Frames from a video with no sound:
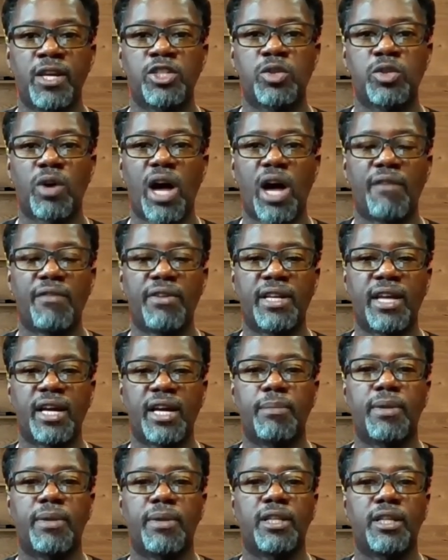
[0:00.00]
So having
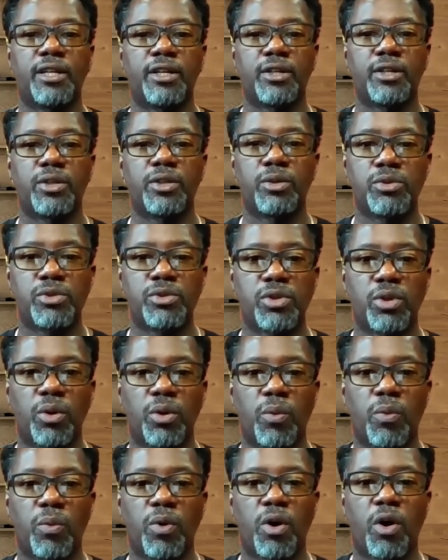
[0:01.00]
that ability to do
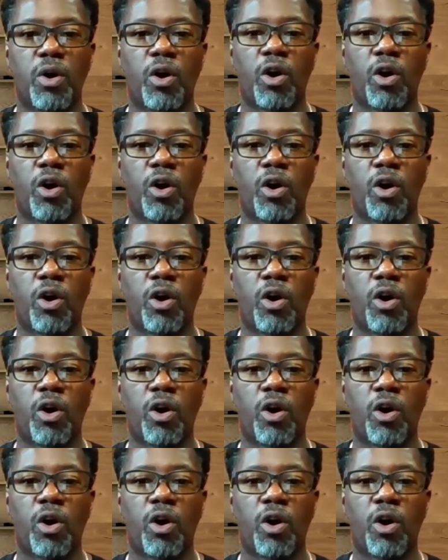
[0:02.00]
so